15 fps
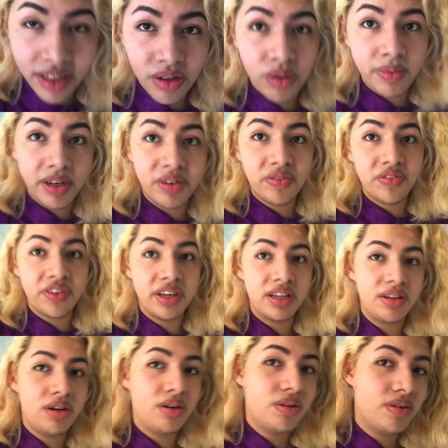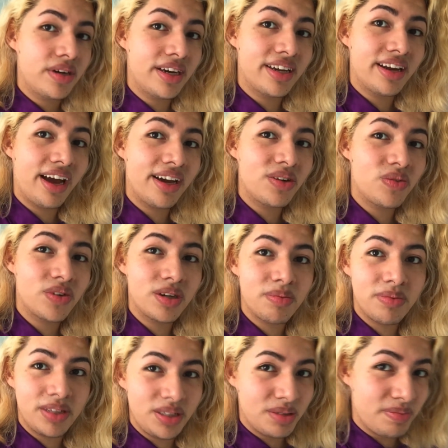little bit of yellow and I don't
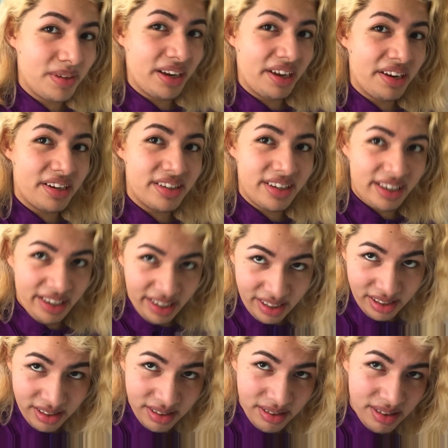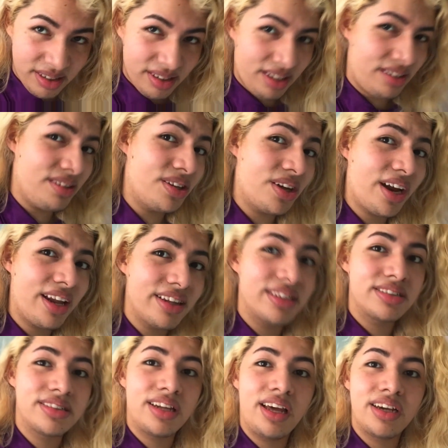want to bleach my hair again, not at
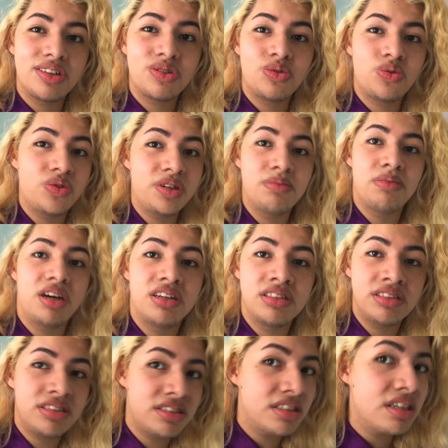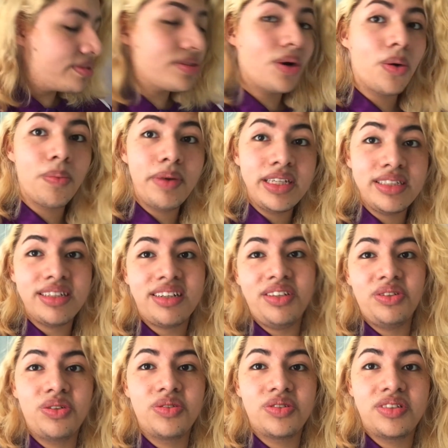least in like 3 months. So
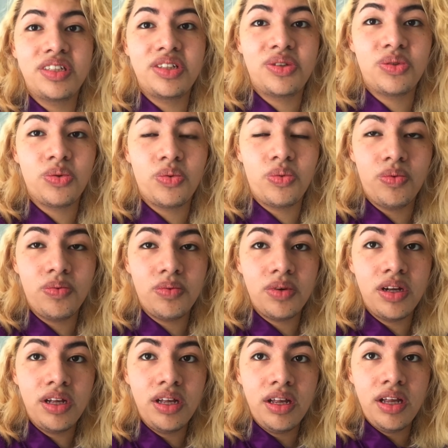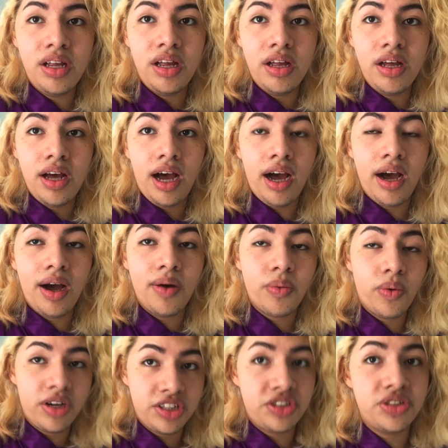basically you just need to
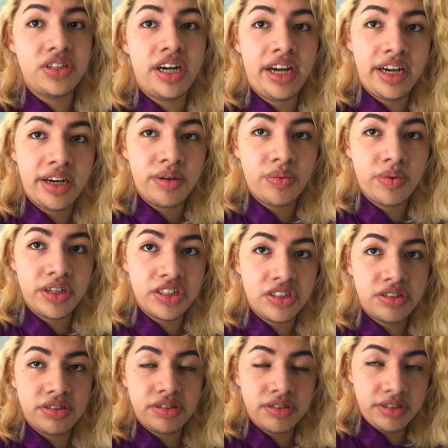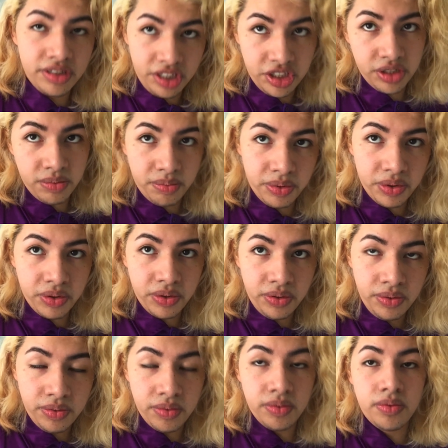wash your hair with the
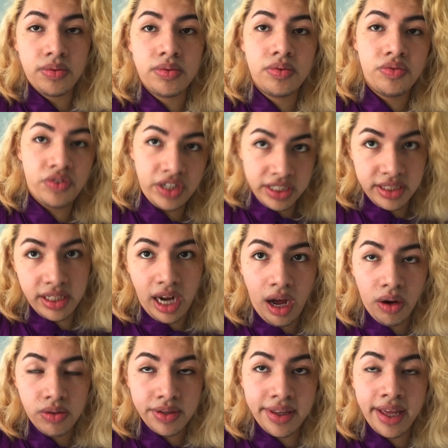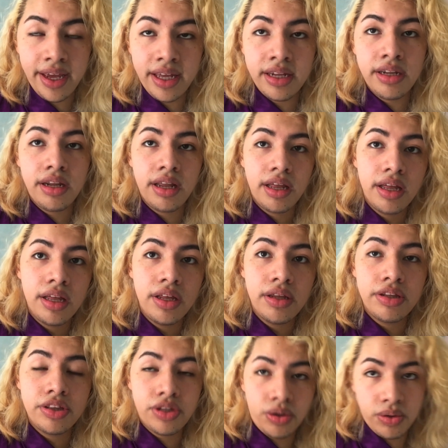shampoo, rinse it out, then
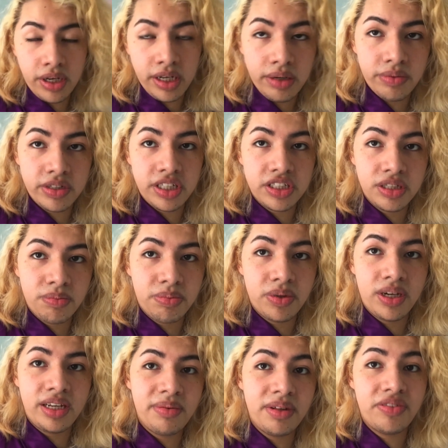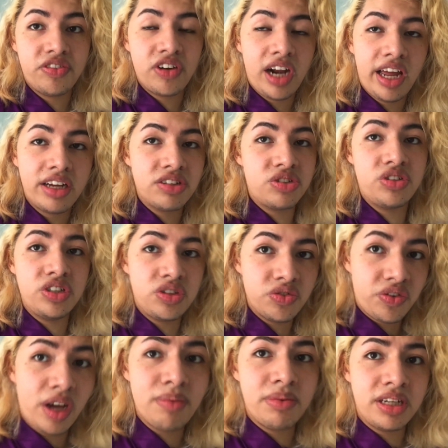tone it with the shampoo, leave it for like 3 to
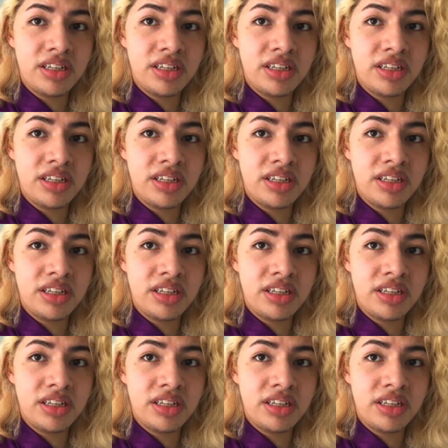5